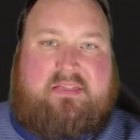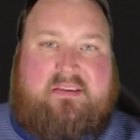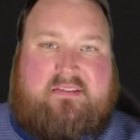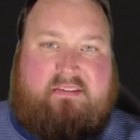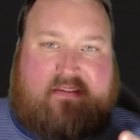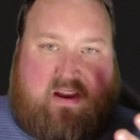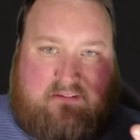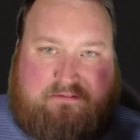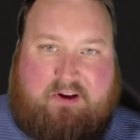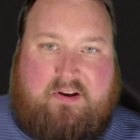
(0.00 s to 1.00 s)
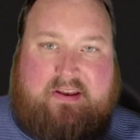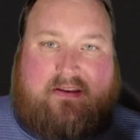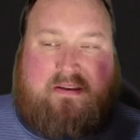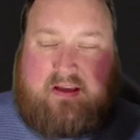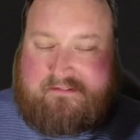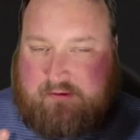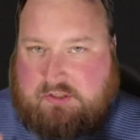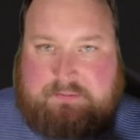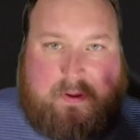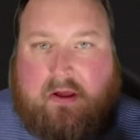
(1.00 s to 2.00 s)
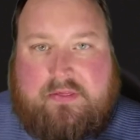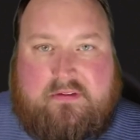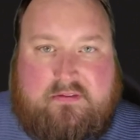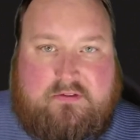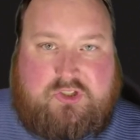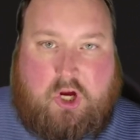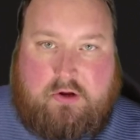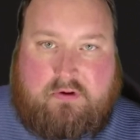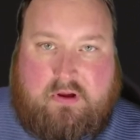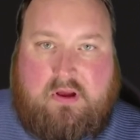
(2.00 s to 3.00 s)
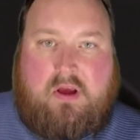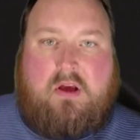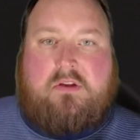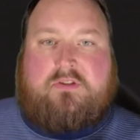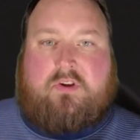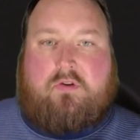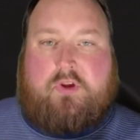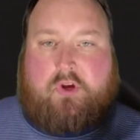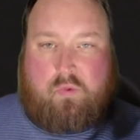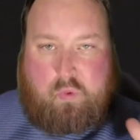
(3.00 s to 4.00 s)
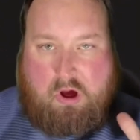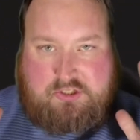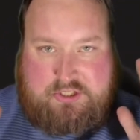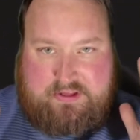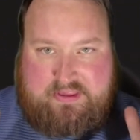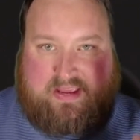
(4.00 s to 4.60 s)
This is kind of fun and a fresh spin on this genre. So you're watching the